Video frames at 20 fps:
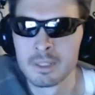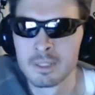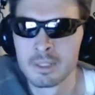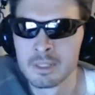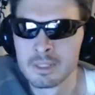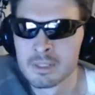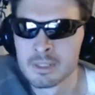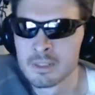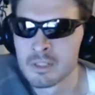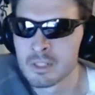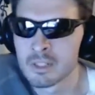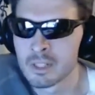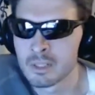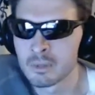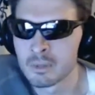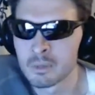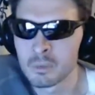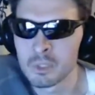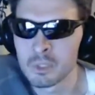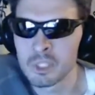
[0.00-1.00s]
So
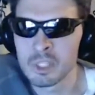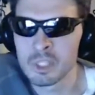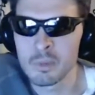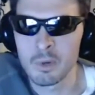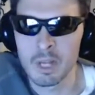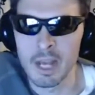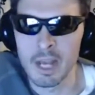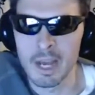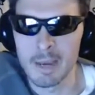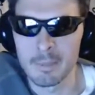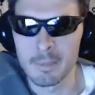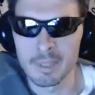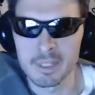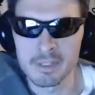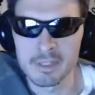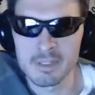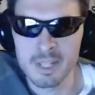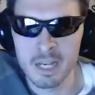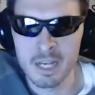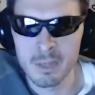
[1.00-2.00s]
we'll see what happens.
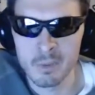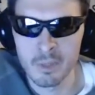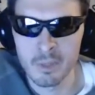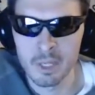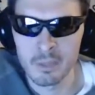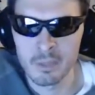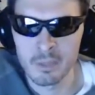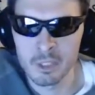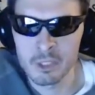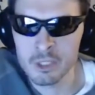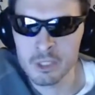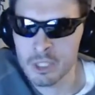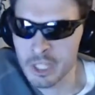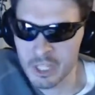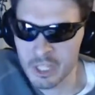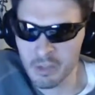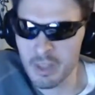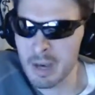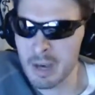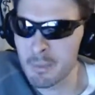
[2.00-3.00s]
I don't know. There's like a
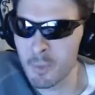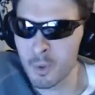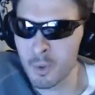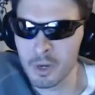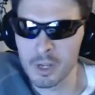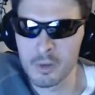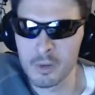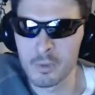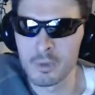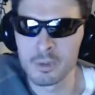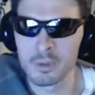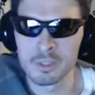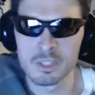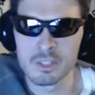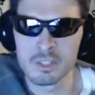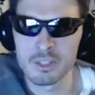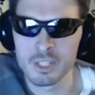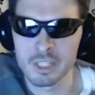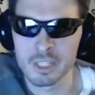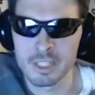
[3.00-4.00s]
lot more going on because there's
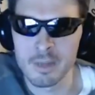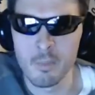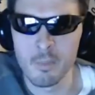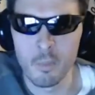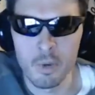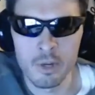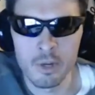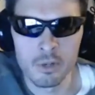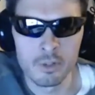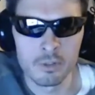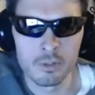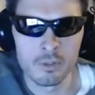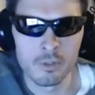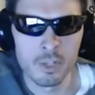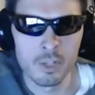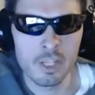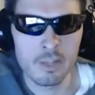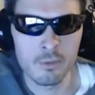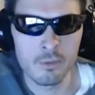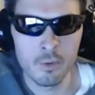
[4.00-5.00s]
like them weird
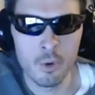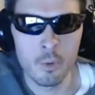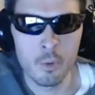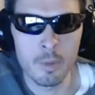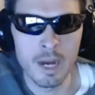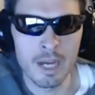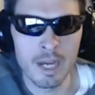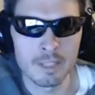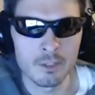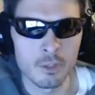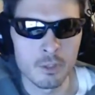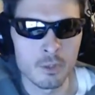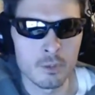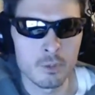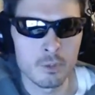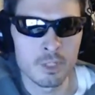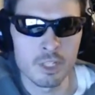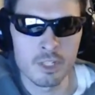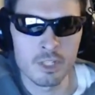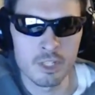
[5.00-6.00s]
green robot dudes
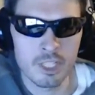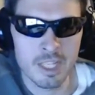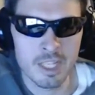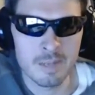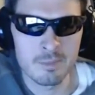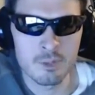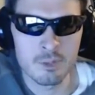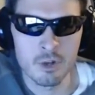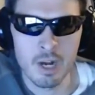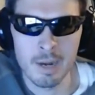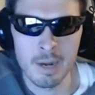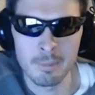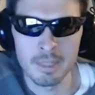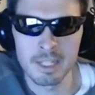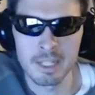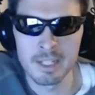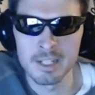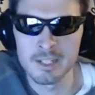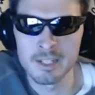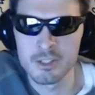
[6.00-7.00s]
that just keep dropping
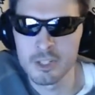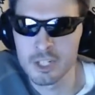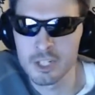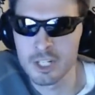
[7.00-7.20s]
in and shit.